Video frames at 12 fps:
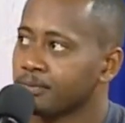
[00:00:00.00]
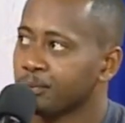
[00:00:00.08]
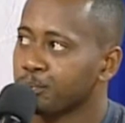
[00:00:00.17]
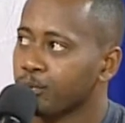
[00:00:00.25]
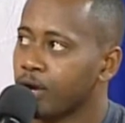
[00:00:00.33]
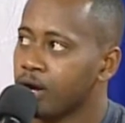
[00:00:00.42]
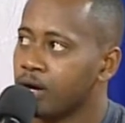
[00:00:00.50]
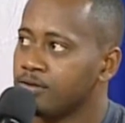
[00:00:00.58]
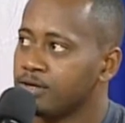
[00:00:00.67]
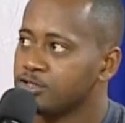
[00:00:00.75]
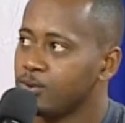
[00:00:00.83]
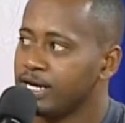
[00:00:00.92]
on the
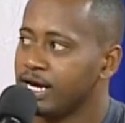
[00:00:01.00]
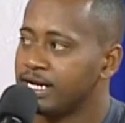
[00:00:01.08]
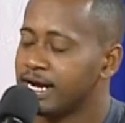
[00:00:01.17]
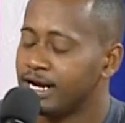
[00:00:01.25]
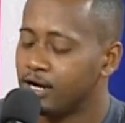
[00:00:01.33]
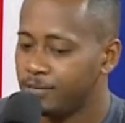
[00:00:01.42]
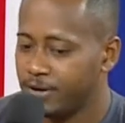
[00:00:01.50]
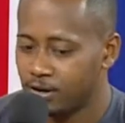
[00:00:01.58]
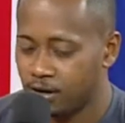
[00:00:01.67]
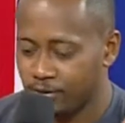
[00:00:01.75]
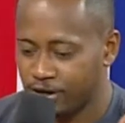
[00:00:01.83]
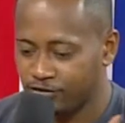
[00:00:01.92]
28th night up in
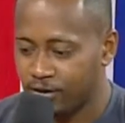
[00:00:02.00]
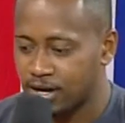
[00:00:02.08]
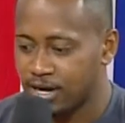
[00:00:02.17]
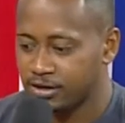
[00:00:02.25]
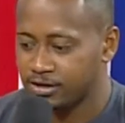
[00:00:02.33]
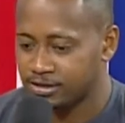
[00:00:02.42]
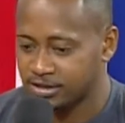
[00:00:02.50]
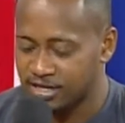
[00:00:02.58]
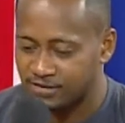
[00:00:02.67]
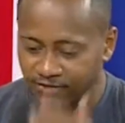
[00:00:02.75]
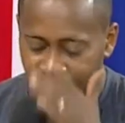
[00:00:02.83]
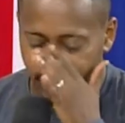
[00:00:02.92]
Orange Walk. I just left
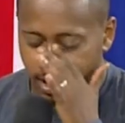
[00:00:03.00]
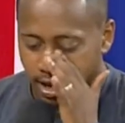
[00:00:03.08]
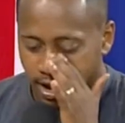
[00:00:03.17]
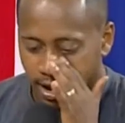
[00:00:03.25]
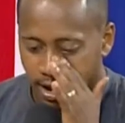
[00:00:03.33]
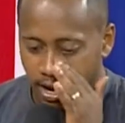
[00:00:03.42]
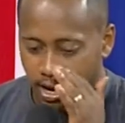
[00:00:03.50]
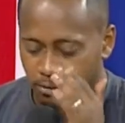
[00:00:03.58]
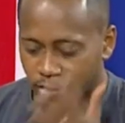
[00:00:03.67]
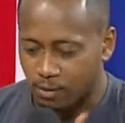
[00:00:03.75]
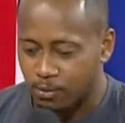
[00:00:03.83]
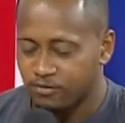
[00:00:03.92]
there, um,
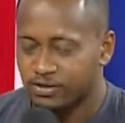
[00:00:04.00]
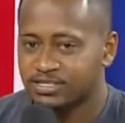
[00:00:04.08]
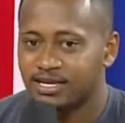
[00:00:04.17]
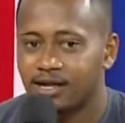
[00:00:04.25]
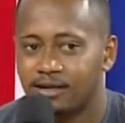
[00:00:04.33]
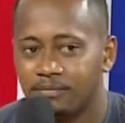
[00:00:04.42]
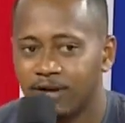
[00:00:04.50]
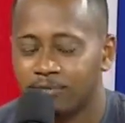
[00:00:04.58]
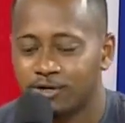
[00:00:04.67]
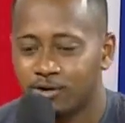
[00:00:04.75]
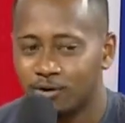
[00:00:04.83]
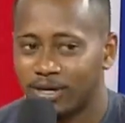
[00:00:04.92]
crop over style. Big up to
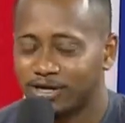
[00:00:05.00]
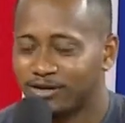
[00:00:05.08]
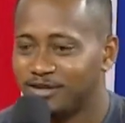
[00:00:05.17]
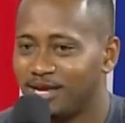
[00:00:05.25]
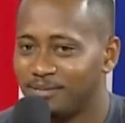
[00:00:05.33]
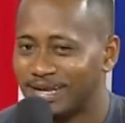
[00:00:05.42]
Cool Entertainment.